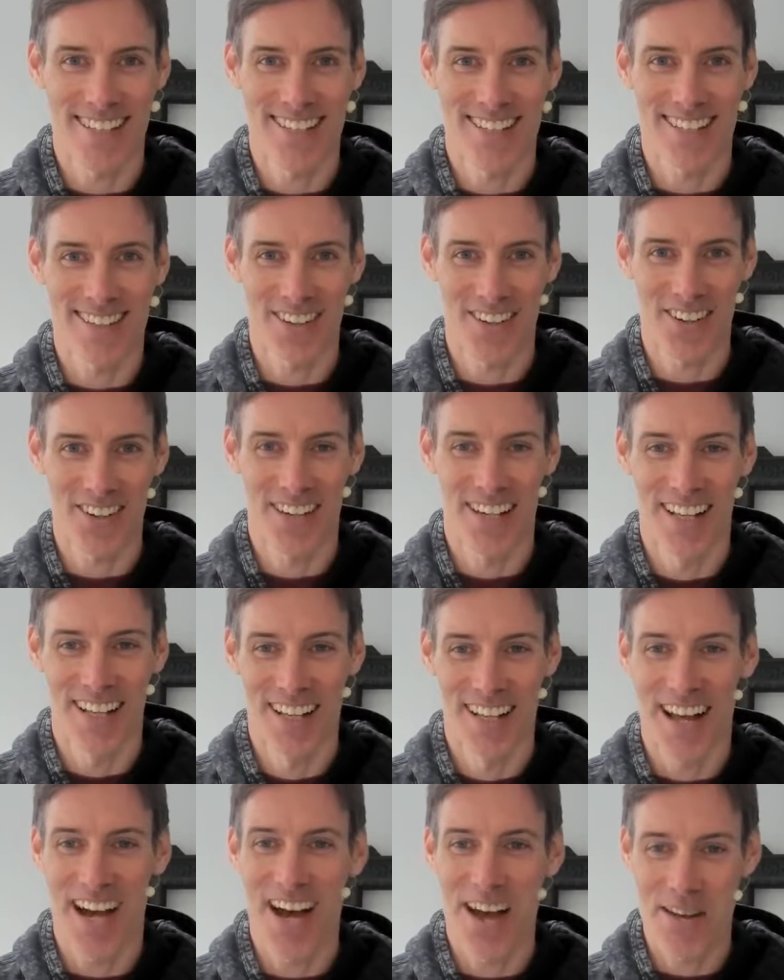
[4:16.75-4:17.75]
So
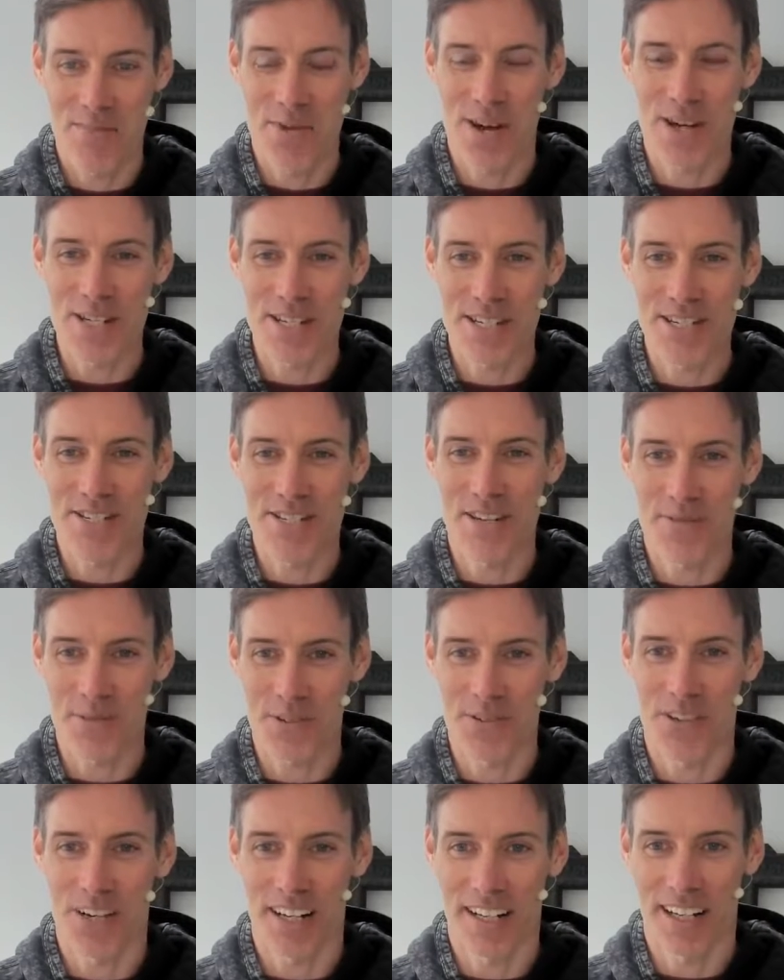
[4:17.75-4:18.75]
I'm actually
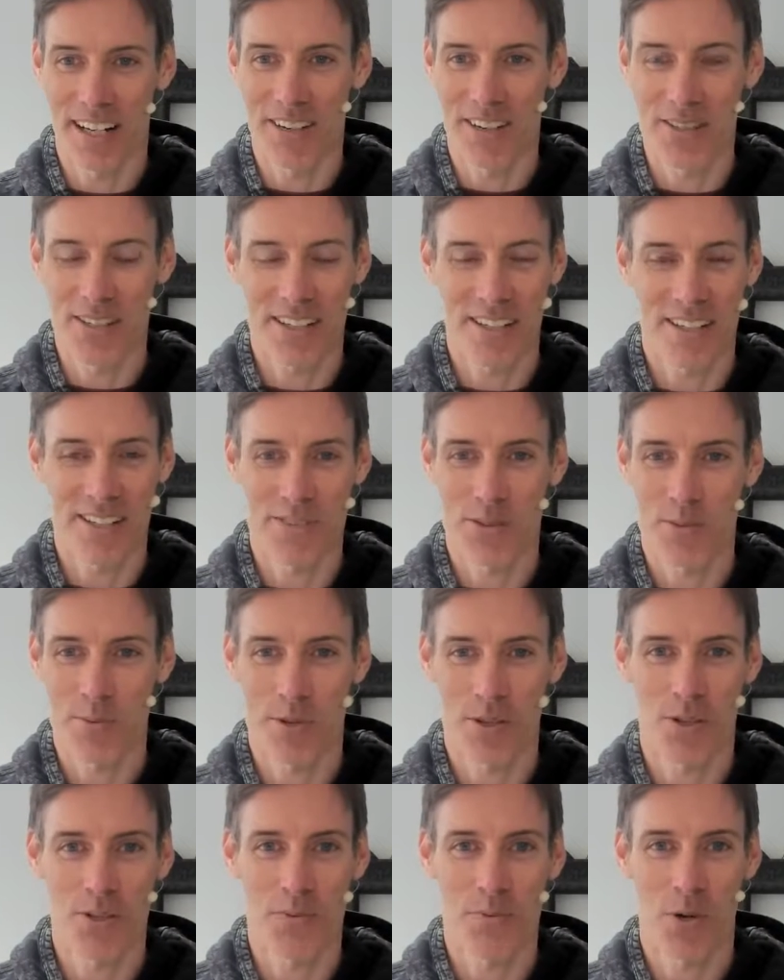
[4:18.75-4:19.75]
shivering right now just
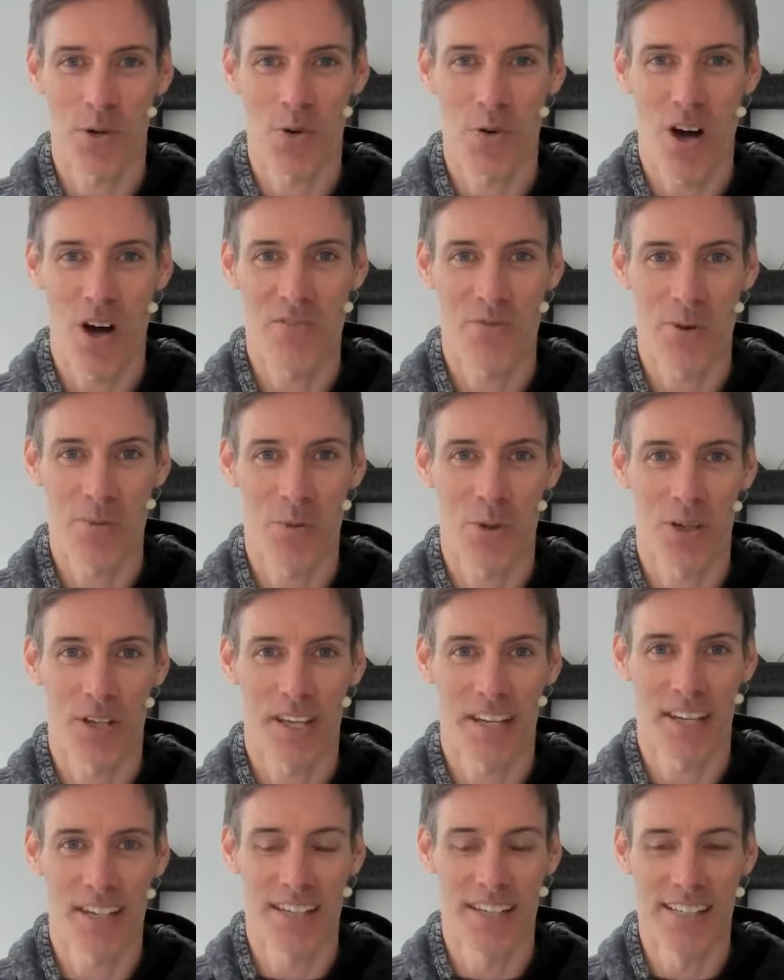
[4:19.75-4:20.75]
because my wife won't put the
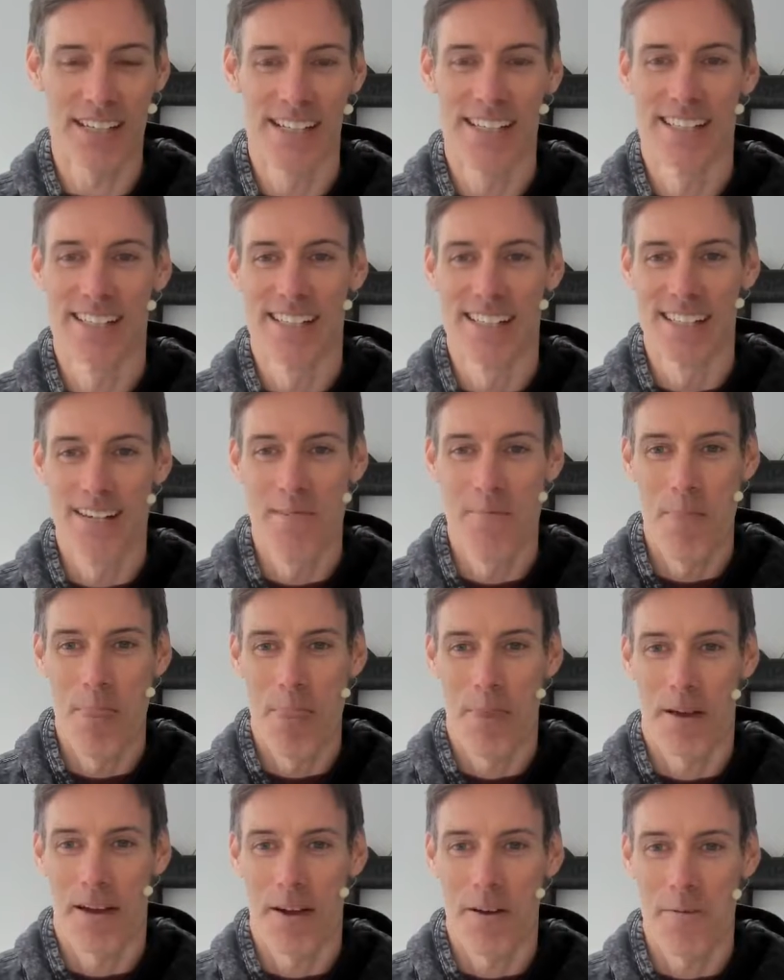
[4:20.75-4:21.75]
heating
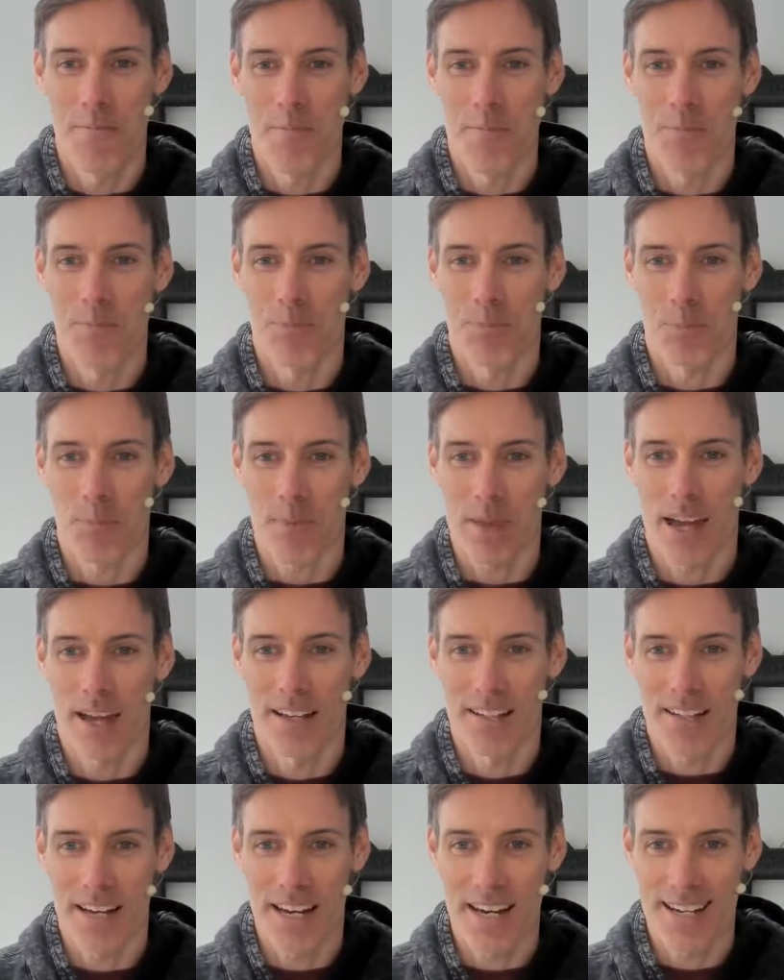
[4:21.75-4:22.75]
on.
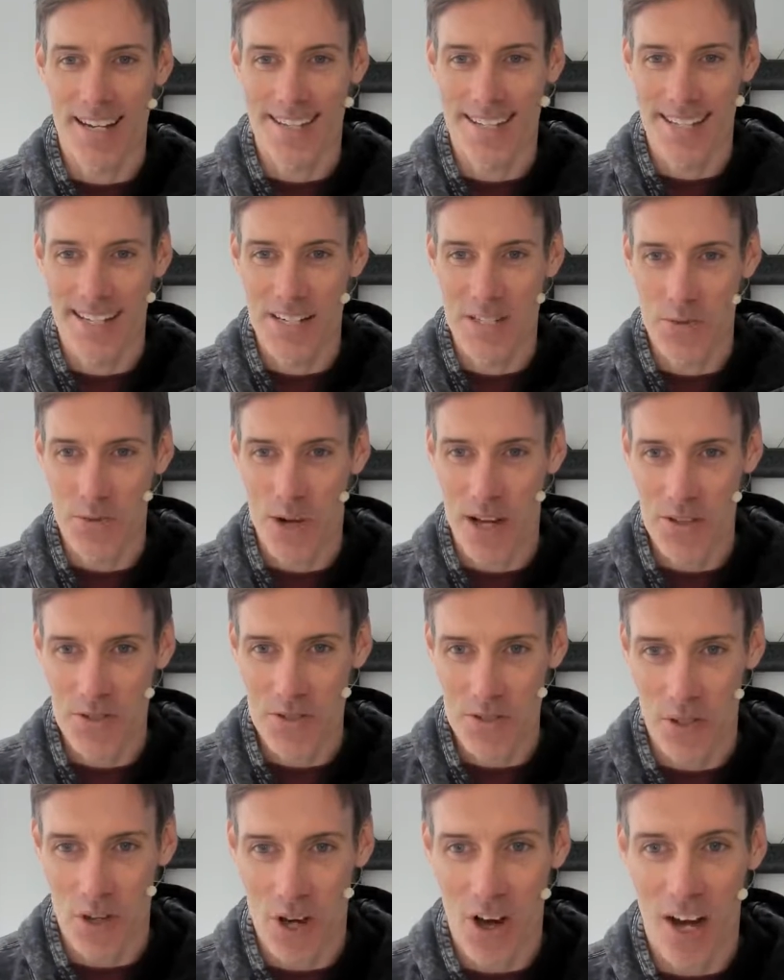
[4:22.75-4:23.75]
And Enid's in as well.
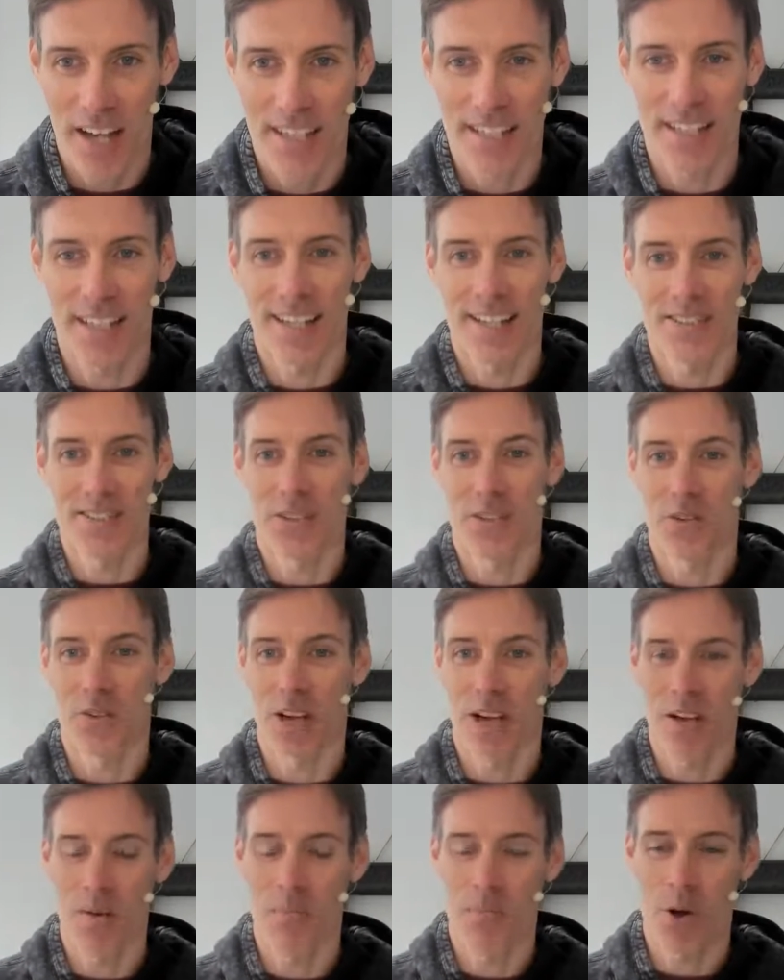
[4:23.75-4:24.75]
So hi
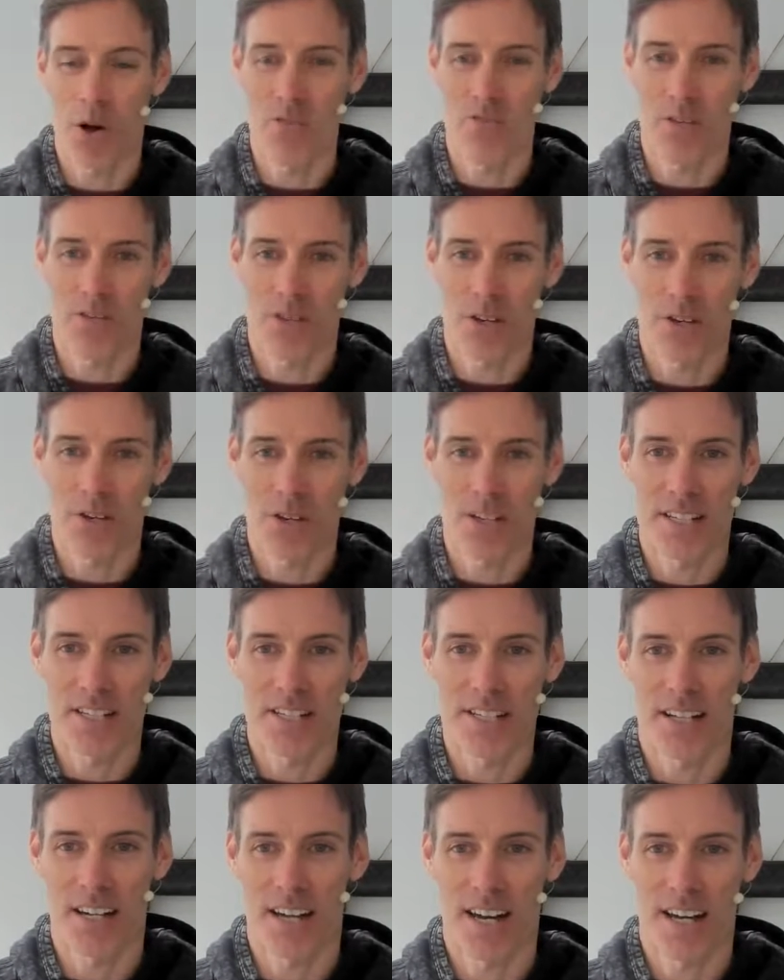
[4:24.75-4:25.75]
to both of you,
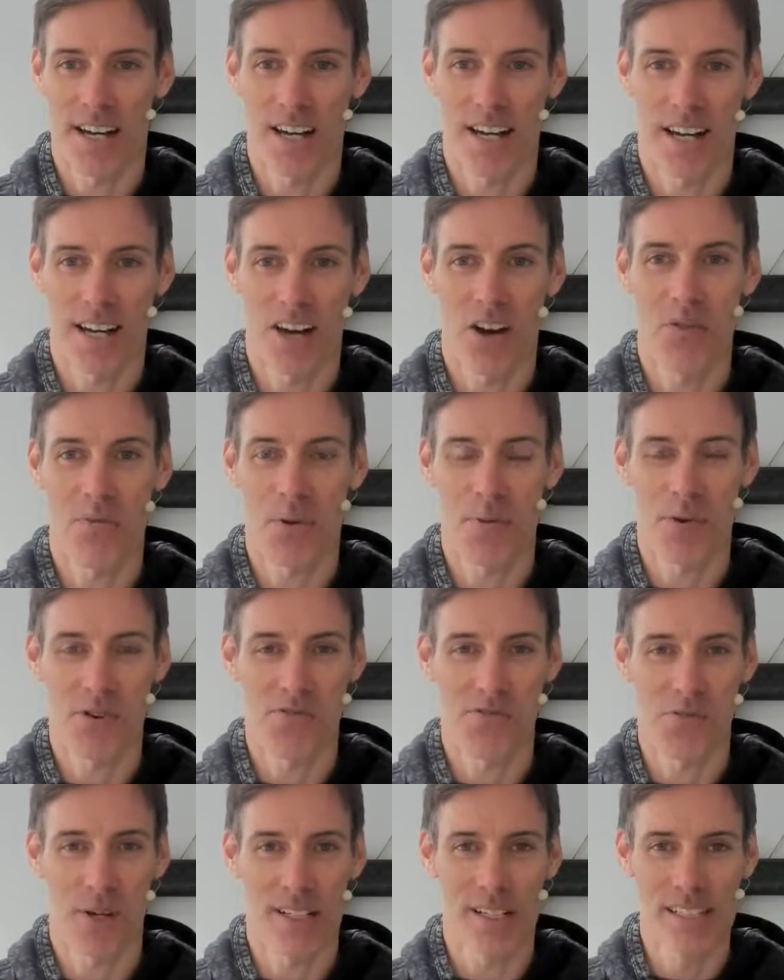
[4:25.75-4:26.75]
Kirsten and Enid. I hope you're
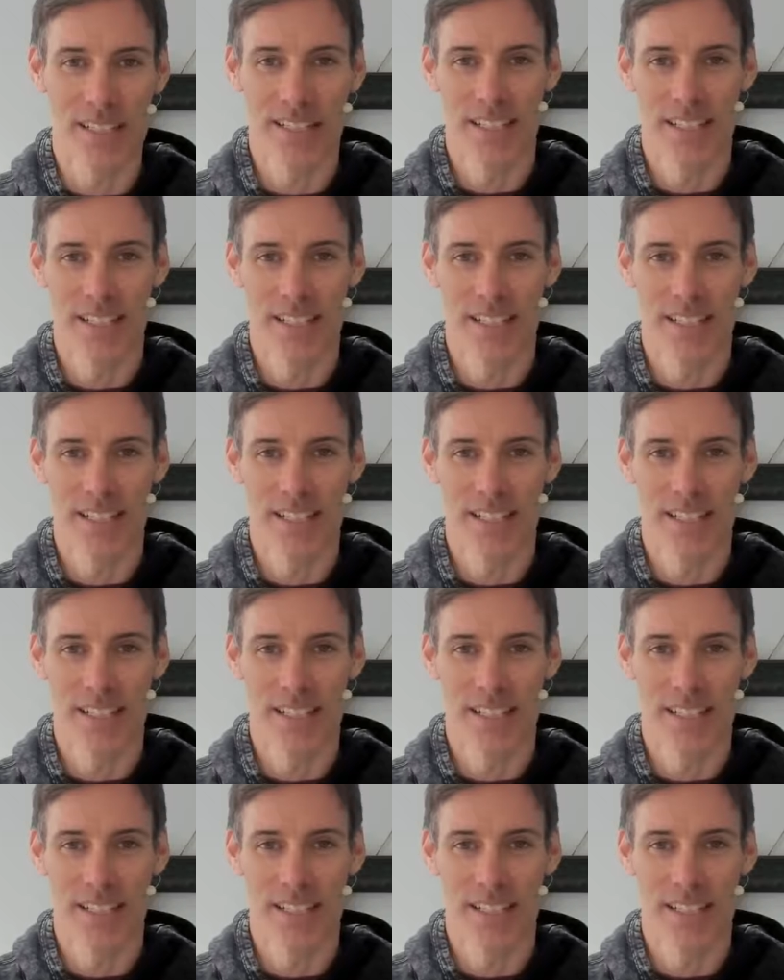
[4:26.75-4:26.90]
both well.